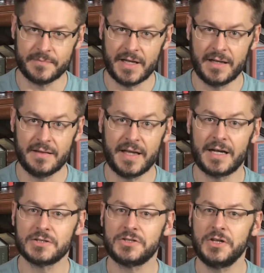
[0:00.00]
and then
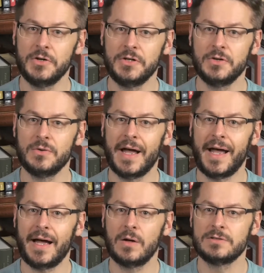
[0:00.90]
I'll show you
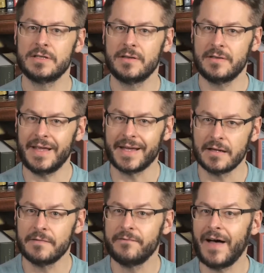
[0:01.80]
how to think
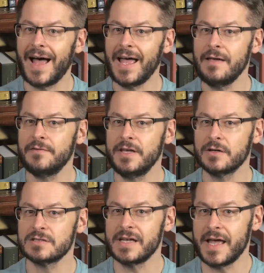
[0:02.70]
5
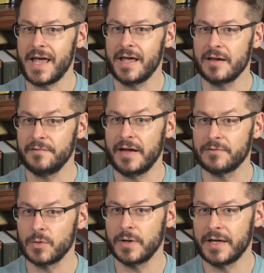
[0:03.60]
years ahead of
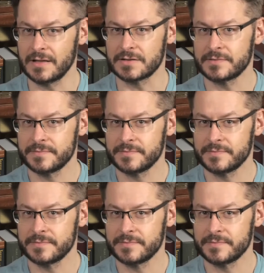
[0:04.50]
everyone else.